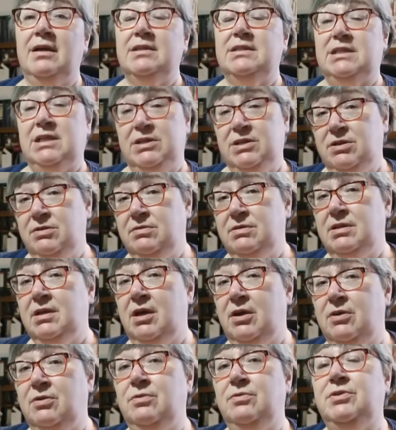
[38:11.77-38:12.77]
So you
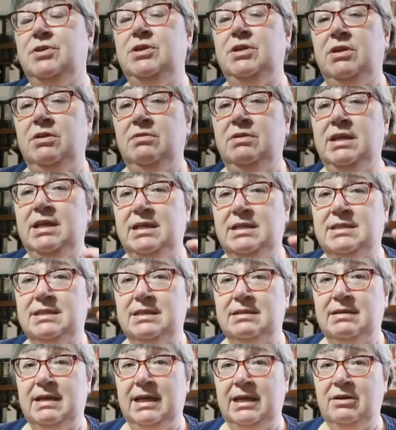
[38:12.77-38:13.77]
know that you need
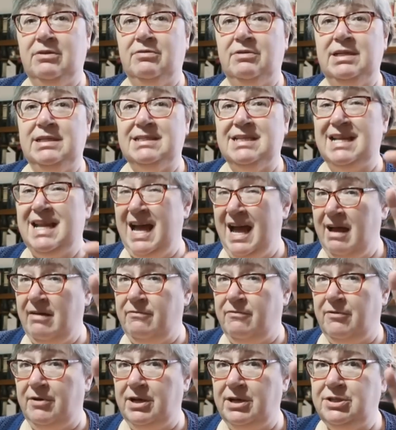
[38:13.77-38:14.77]
to increase an
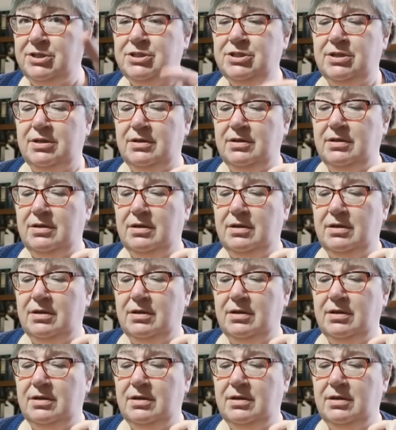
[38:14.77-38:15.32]
average